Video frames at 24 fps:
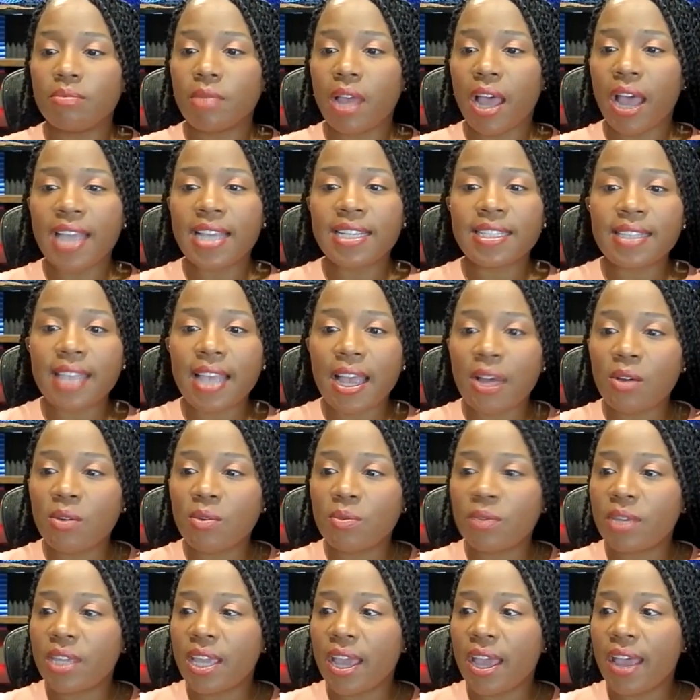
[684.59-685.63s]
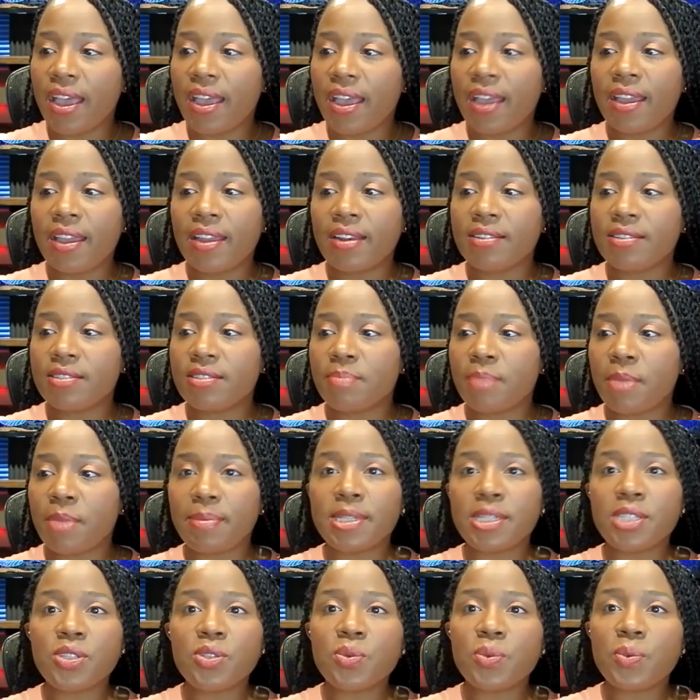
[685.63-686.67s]
Ice Out, we had
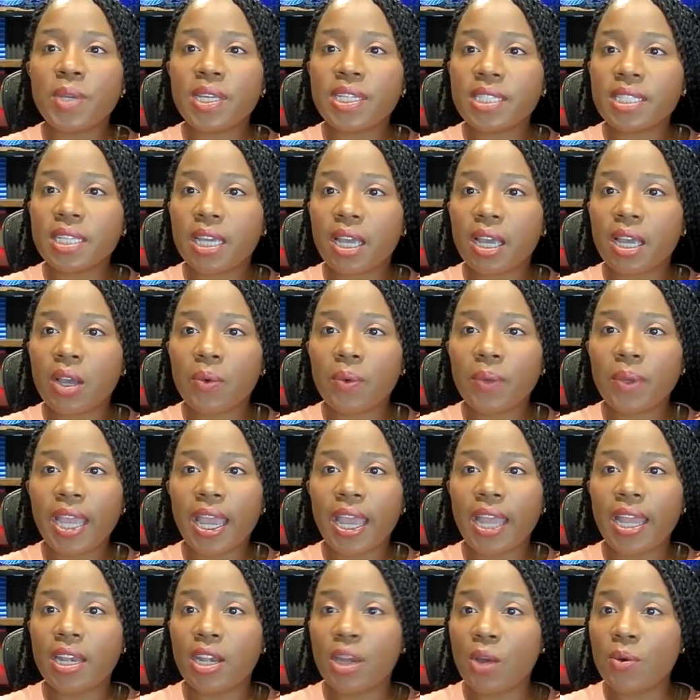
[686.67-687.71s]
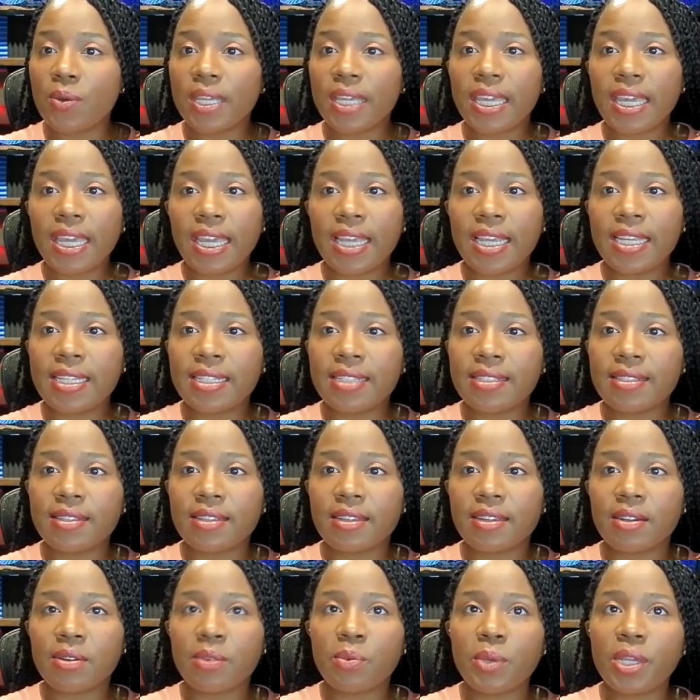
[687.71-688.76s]
maybe 2 weeks ago. We had No Kings
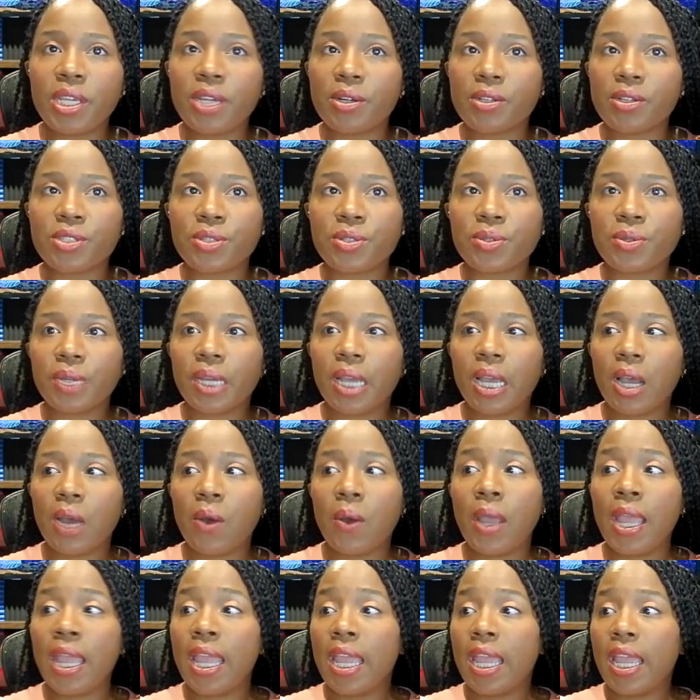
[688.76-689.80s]
a week or two ago.